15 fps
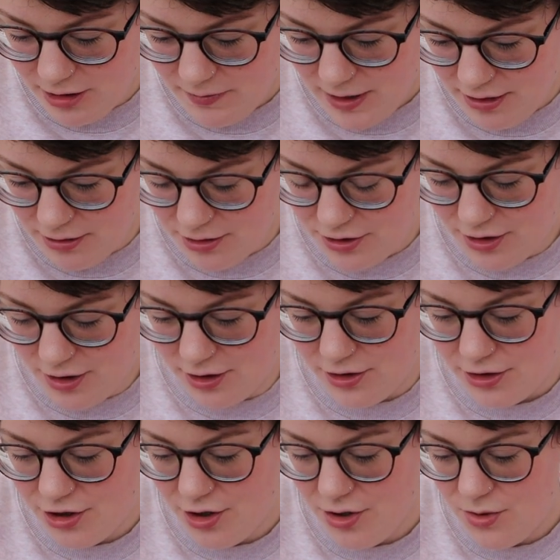Spiral Socks.
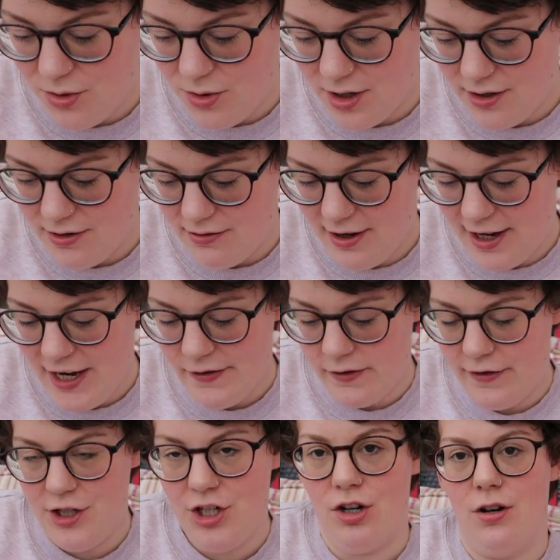So I have a
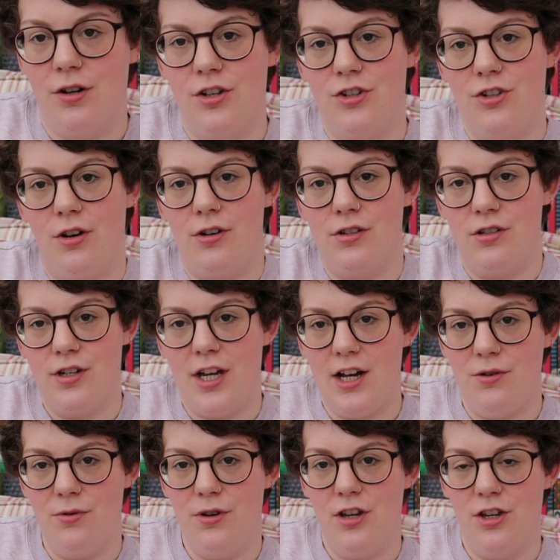video on socks and
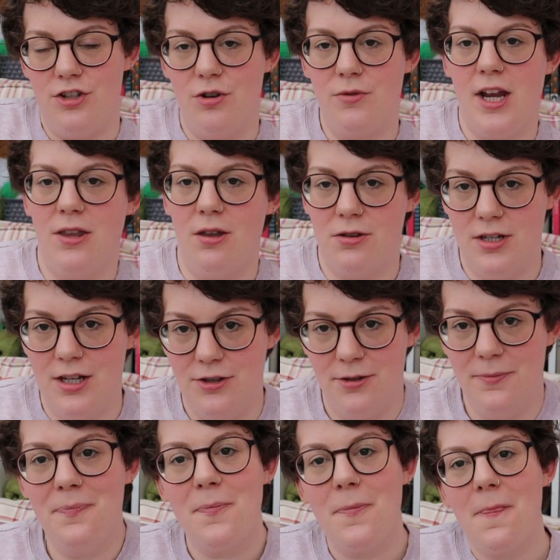how it's okay not to knit
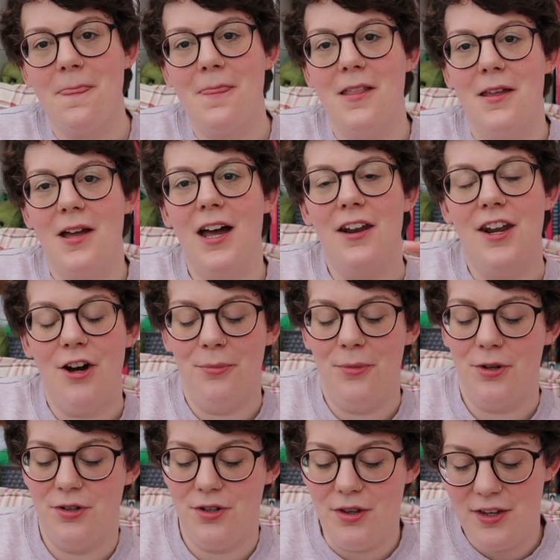them. And now I'm
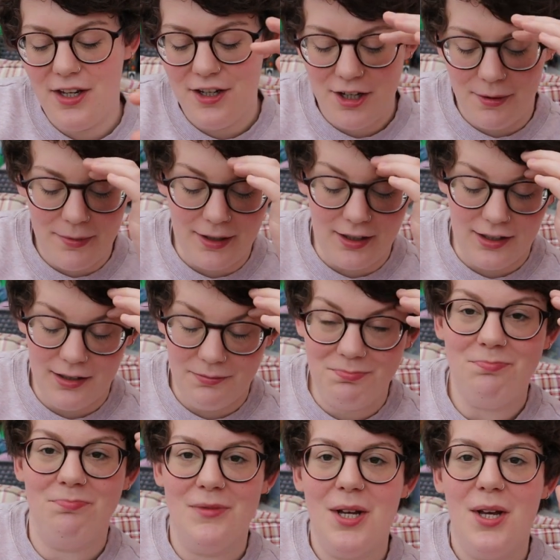looking at these, I'm like,
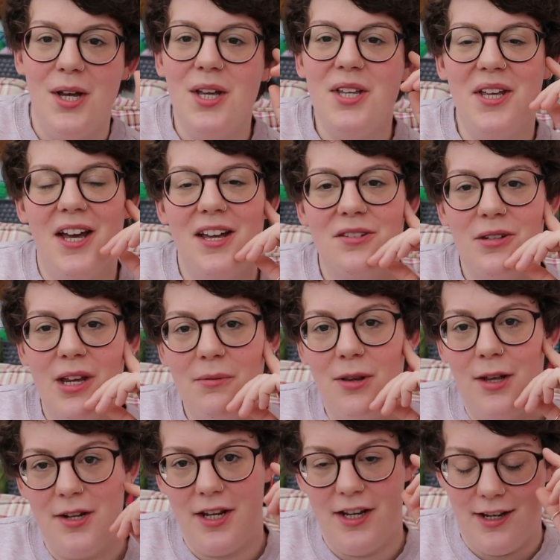yes, I'm
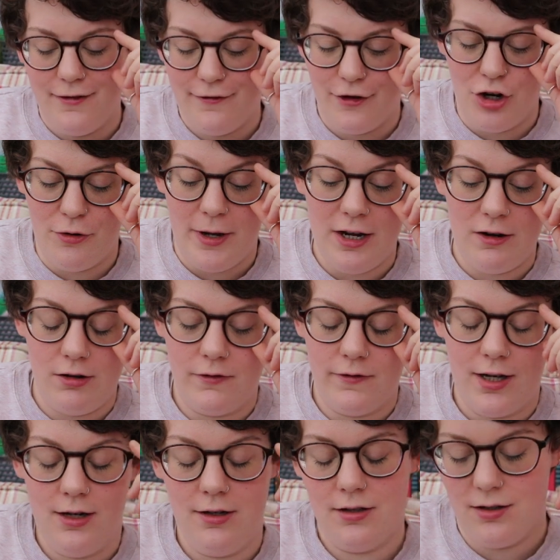glad I follow my own
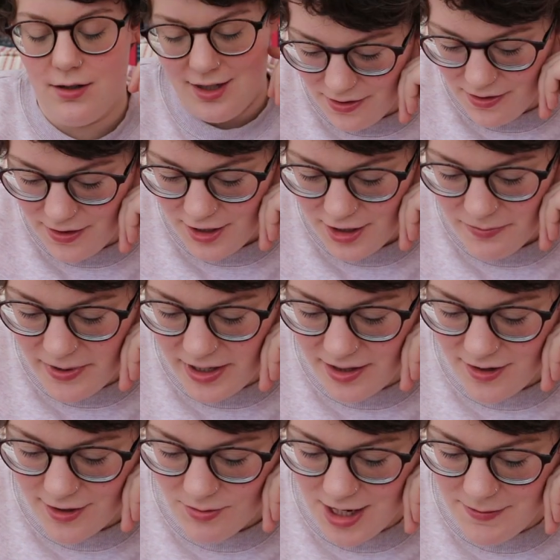advice. This
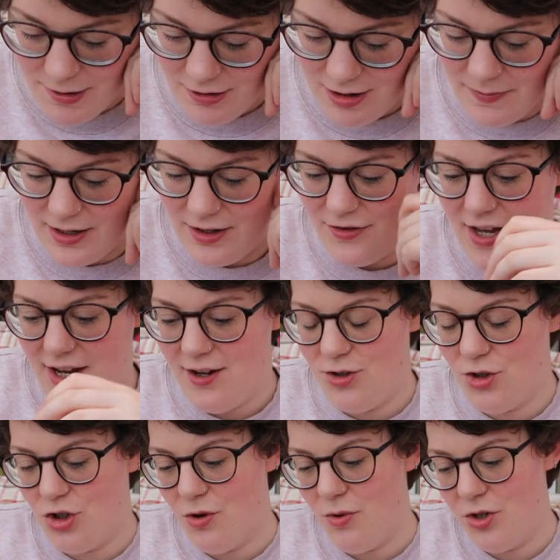Beginner's Rainbow Rabbit. That is
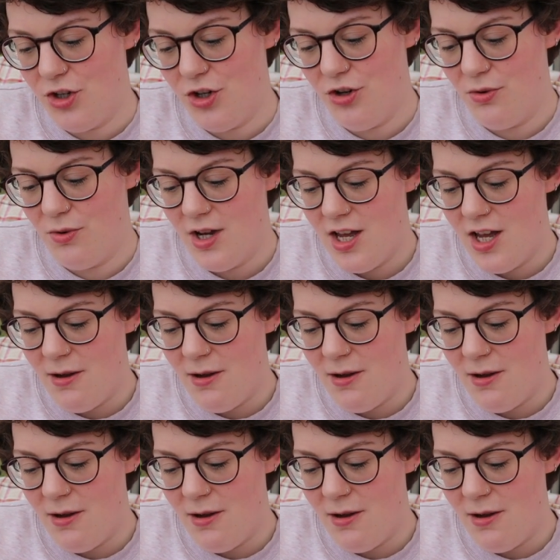so cute.